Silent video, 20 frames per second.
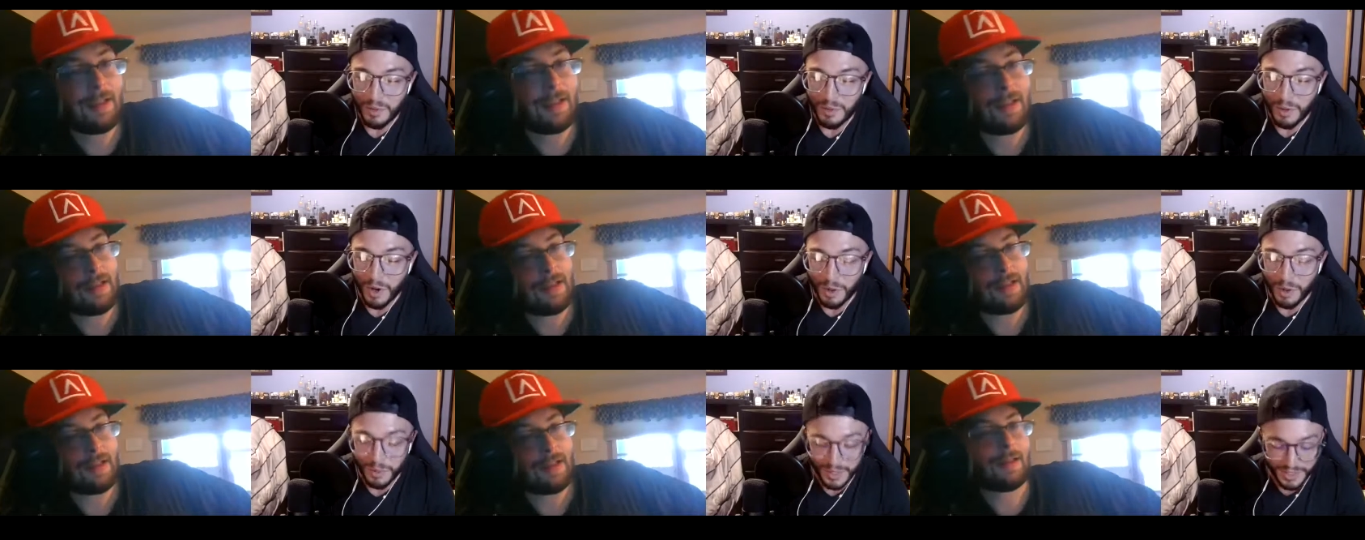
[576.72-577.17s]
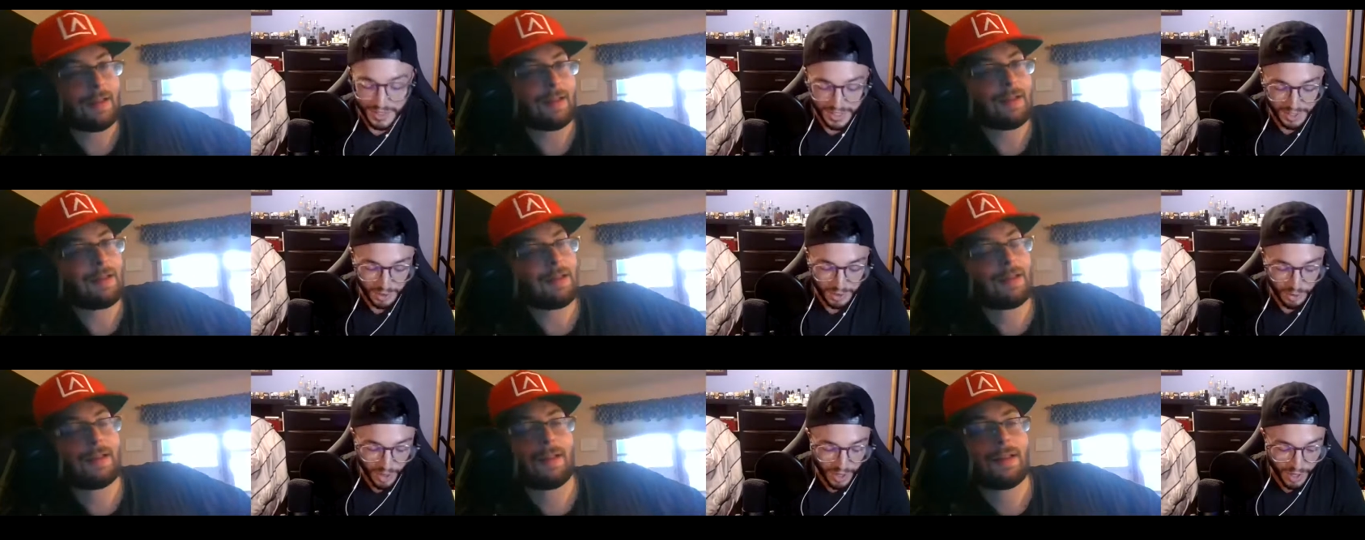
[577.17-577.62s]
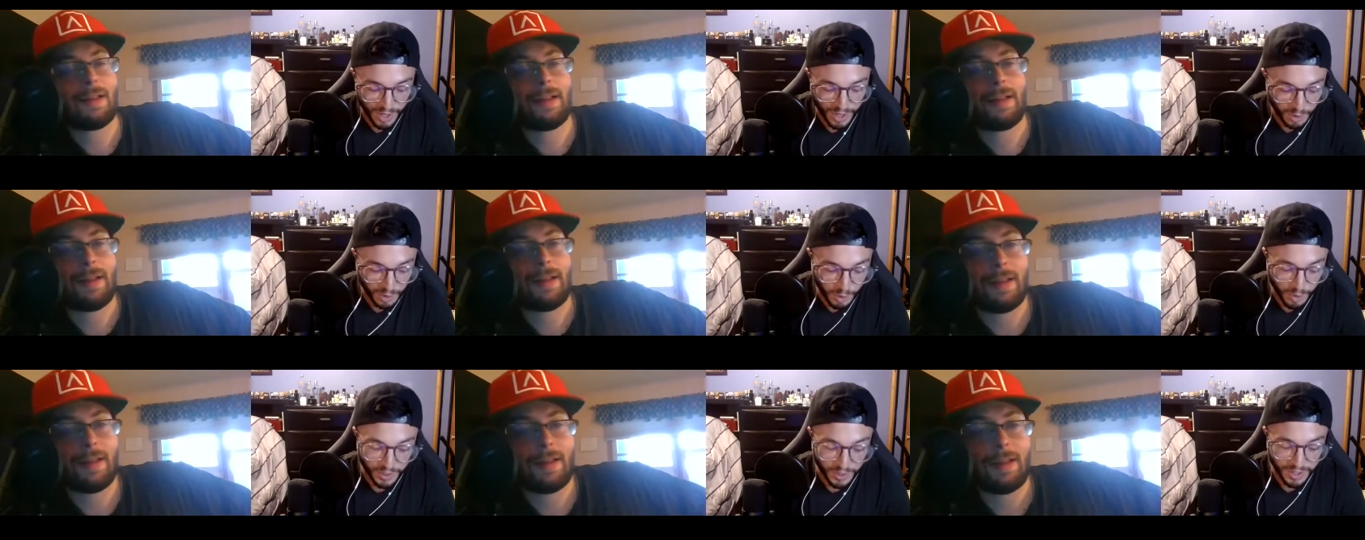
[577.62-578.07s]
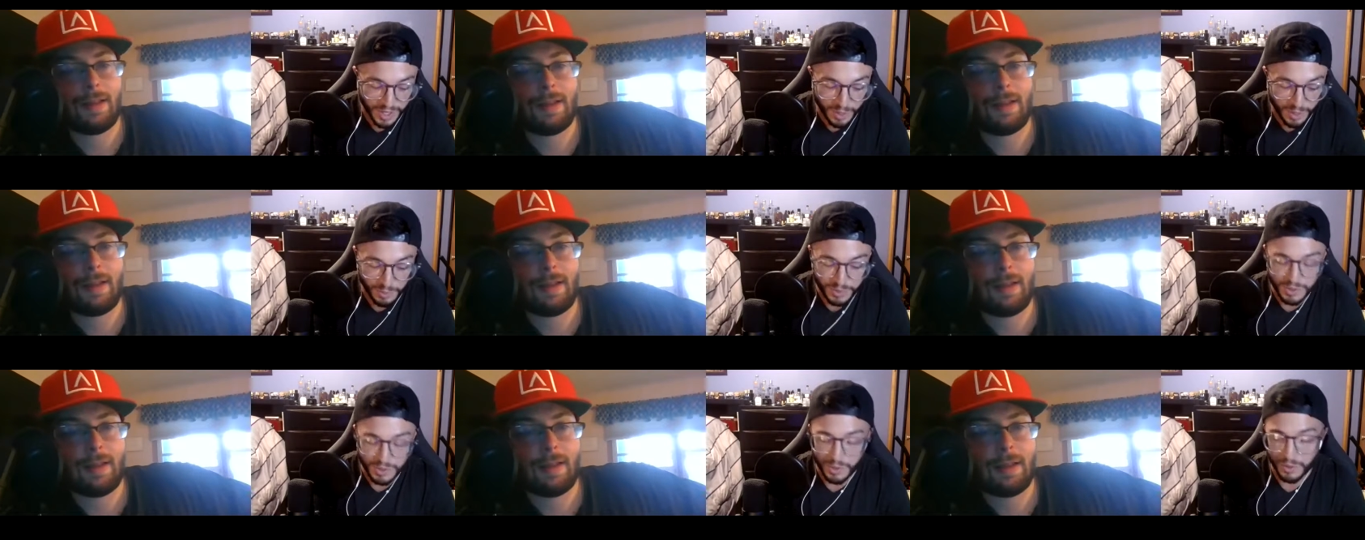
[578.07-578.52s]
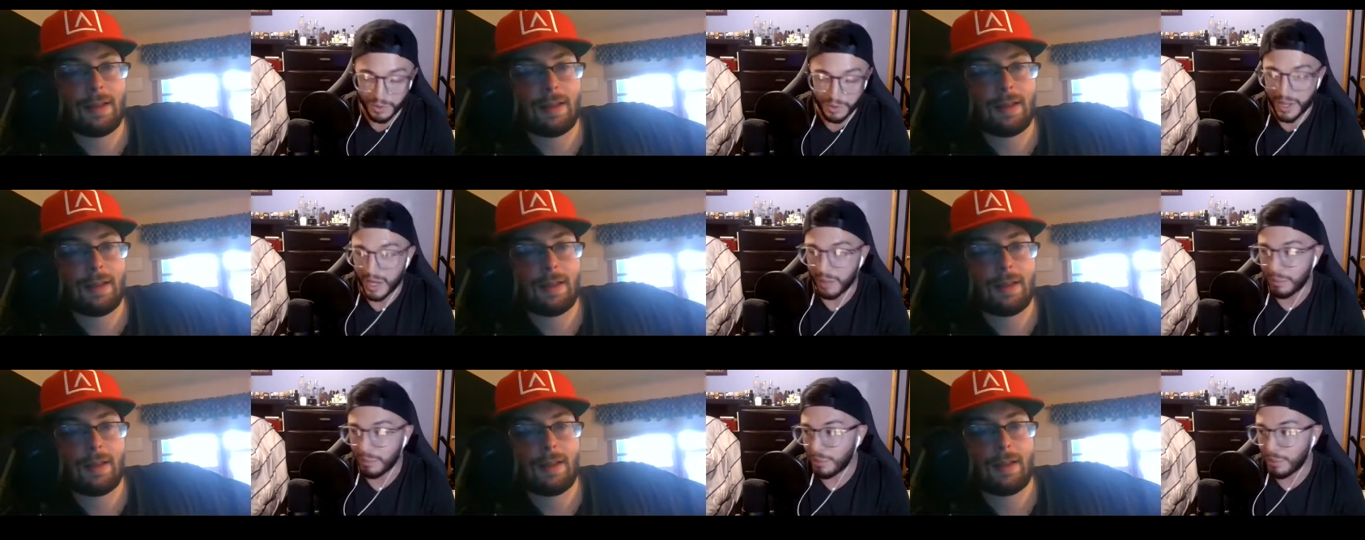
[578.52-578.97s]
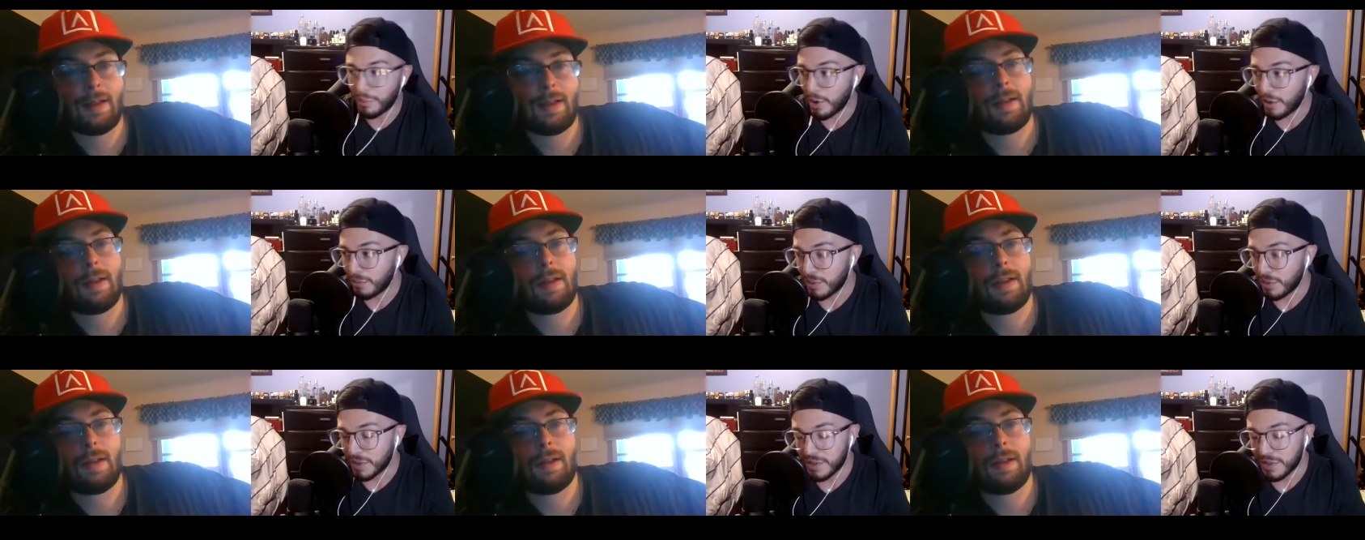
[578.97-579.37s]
Speaker 1: Well, we did try and record an episode, not abroad,